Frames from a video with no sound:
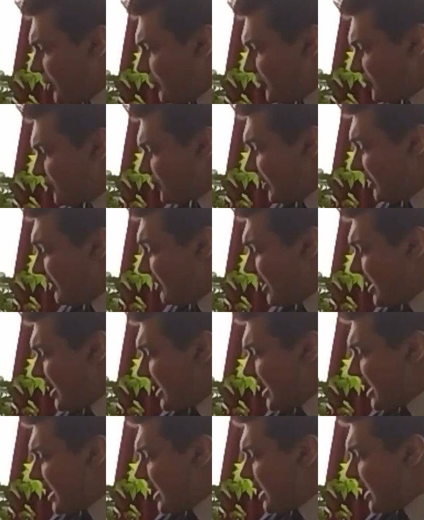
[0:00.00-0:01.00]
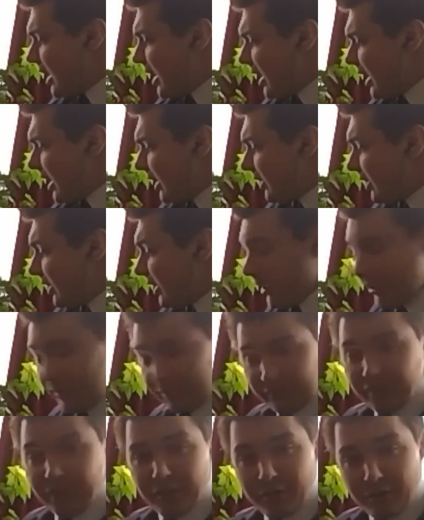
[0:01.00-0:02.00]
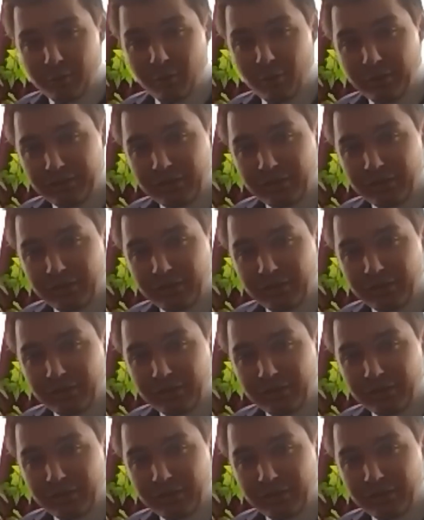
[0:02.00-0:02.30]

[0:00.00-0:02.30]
machine. A Singer, once